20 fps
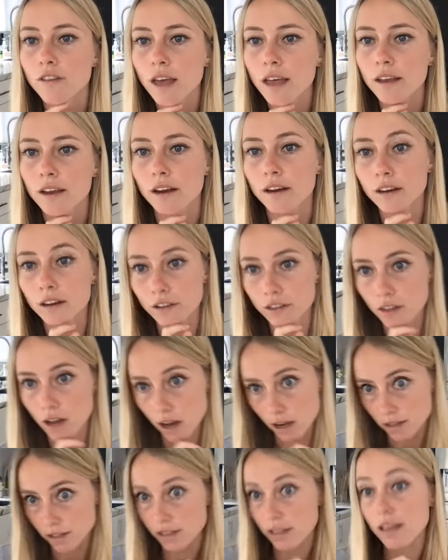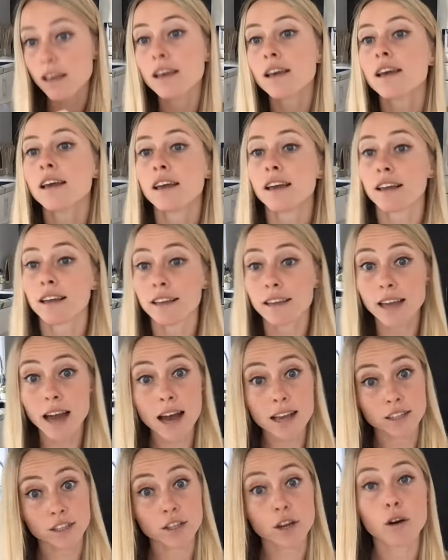failure. Your thoughts?
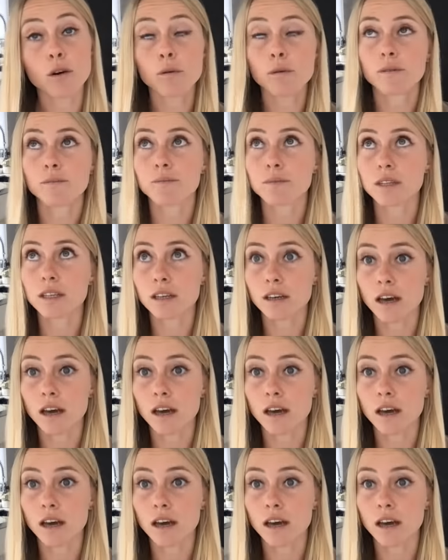Yeah, so